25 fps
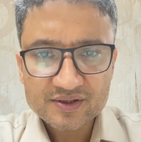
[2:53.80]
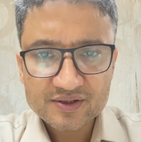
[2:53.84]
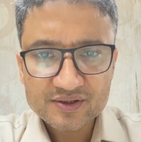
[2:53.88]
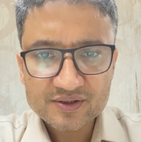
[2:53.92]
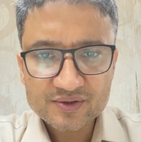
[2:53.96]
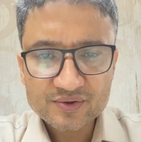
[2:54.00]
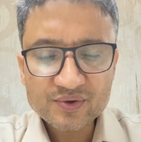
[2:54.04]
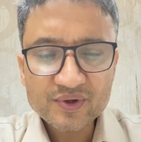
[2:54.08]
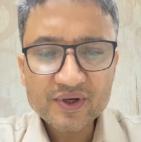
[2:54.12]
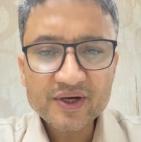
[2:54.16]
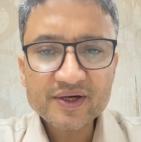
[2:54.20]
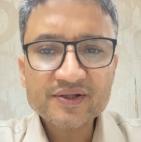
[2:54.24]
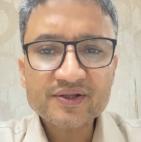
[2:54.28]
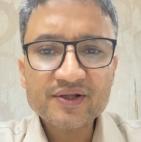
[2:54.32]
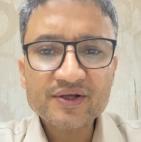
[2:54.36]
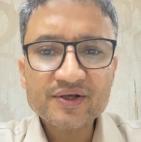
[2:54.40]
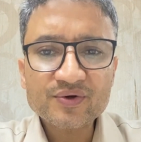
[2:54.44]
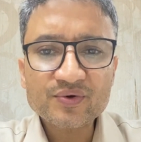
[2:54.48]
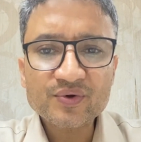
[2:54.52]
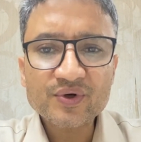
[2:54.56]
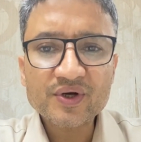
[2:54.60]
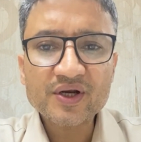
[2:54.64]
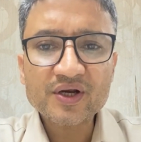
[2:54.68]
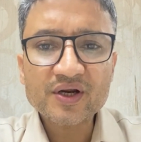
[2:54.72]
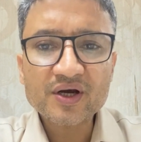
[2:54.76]
to let the
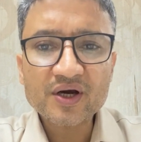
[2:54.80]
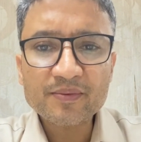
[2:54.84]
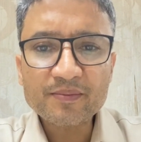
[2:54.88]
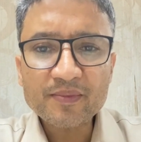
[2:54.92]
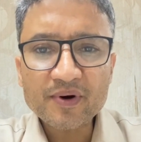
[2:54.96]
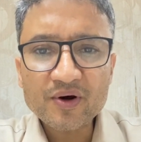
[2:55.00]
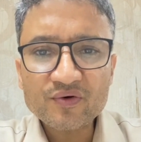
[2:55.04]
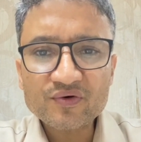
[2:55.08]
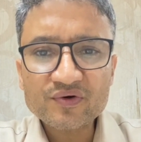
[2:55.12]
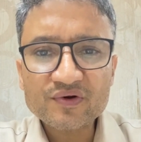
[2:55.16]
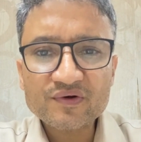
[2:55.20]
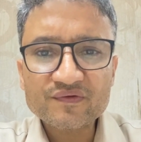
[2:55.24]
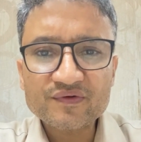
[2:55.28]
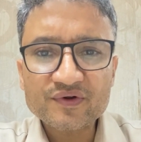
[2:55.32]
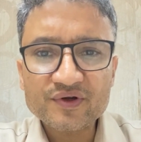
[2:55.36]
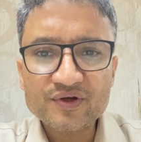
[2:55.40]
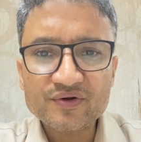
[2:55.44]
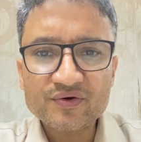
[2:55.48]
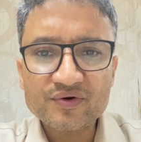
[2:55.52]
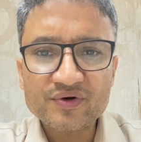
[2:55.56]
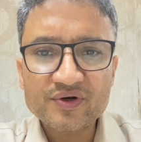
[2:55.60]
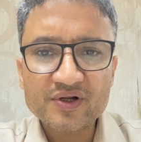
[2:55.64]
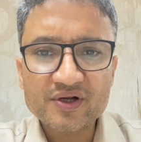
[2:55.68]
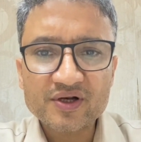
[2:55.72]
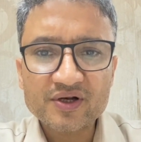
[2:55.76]
urine come out of the
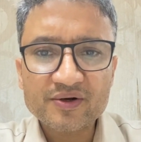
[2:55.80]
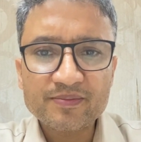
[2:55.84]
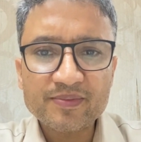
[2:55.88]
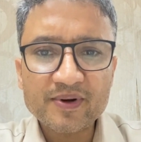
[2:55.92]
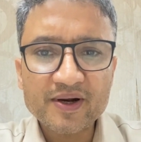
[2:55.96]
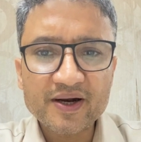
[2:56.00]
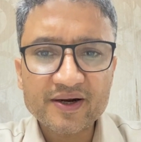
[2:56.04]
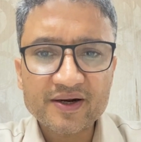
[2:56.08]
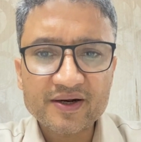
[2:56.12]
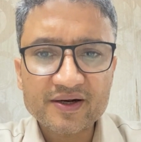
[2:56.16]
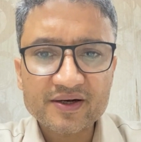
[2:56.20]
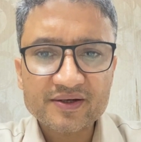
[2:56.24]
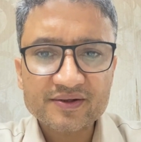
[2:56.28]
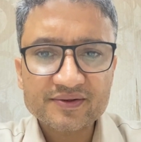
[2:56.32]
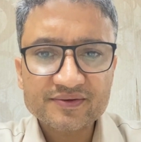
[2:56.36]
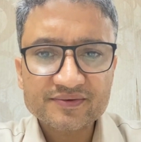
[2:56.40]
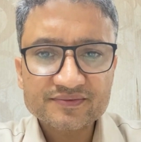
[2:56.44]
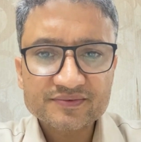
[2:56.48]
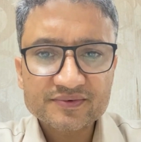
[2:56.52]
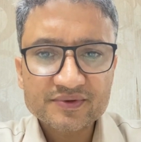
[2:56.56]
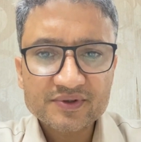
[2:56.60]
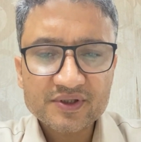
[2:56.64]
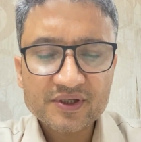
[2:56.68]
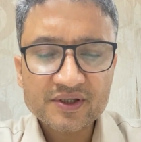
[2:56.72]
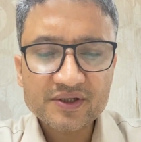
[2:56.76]
urinary bladder,
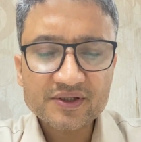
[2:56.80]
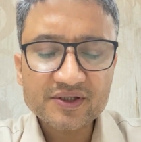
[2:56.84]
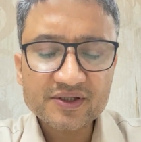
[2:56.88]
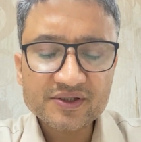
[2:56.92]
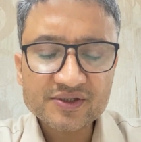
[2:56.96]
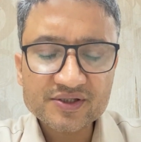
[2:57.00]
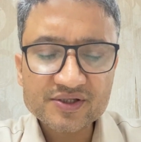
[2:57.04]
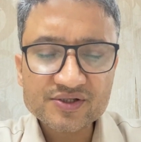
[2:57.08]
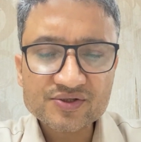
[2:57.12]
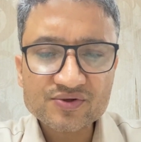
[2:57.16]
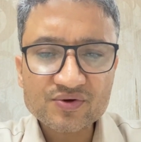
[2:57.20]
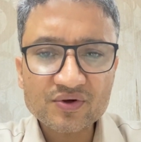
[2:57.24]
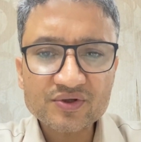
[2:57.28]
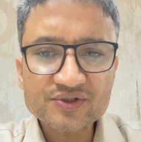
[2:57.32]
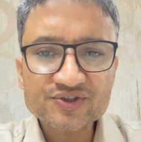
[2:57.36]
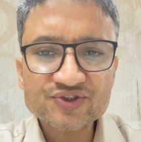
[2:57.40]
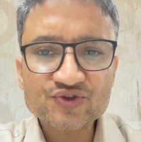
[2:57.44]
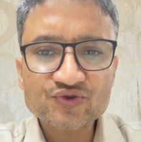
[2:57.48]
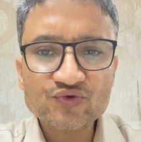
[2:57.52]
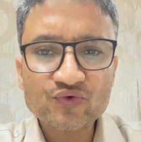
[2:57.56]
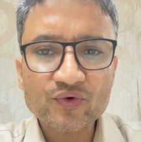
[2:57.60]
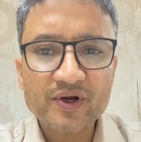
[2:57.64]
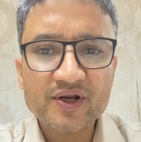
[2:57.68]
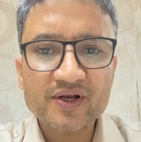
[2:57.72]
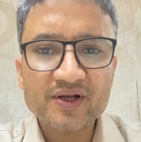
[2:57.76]
and this is called
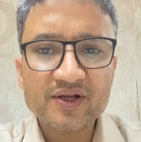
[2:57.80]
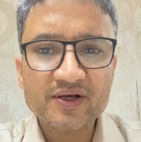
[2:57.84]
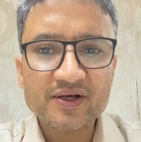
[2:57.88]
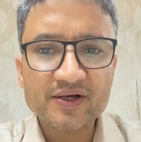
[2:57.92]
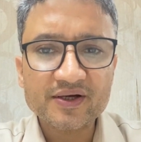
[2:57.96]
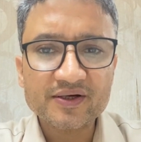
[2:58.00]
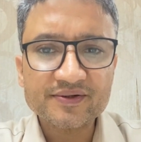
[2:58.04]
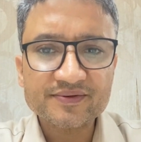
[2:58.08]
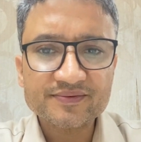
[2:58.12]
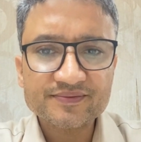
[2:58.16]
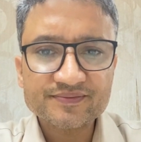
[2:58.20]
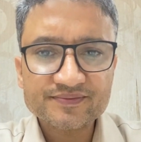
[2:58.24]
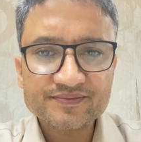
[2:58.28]
straining.